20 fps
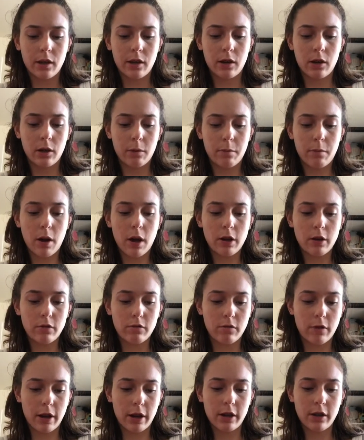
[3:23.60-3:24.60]
her Modern
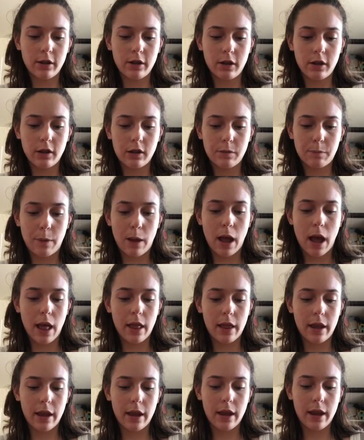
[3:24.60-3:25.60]
Renaissance
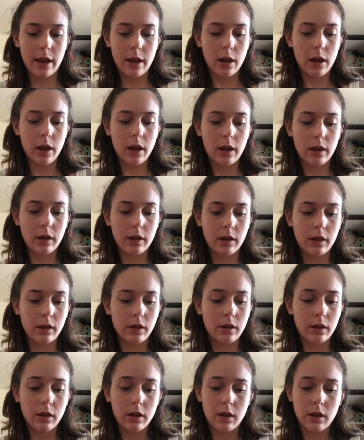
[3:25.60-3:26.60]
palette, and
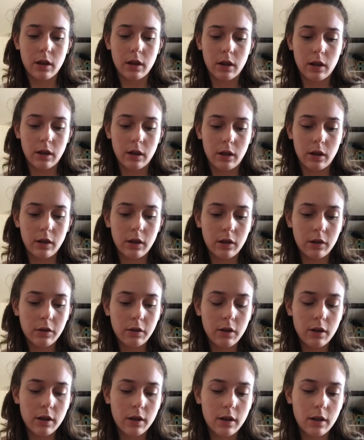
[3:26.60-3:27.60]
you know,
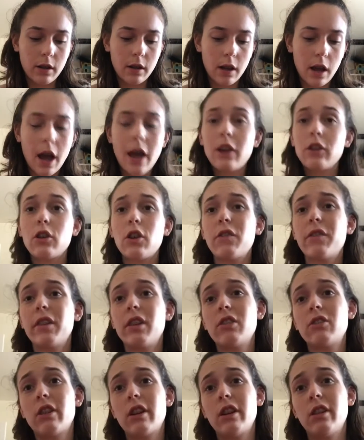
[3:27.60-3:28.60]
I don't know if they're
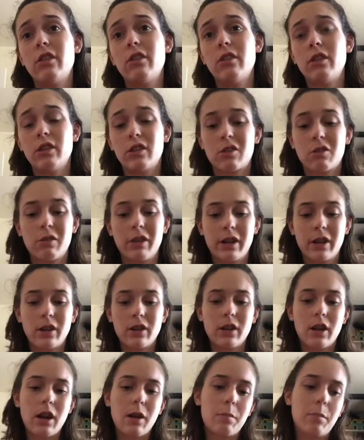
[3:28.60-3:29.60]
trying to do this quick or
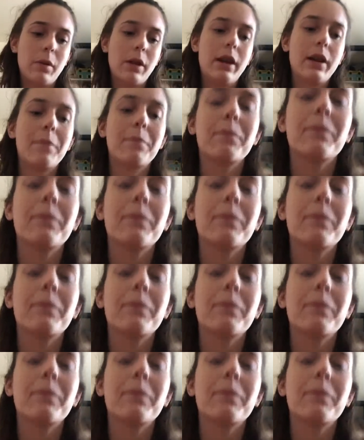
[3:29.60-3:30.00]
not, but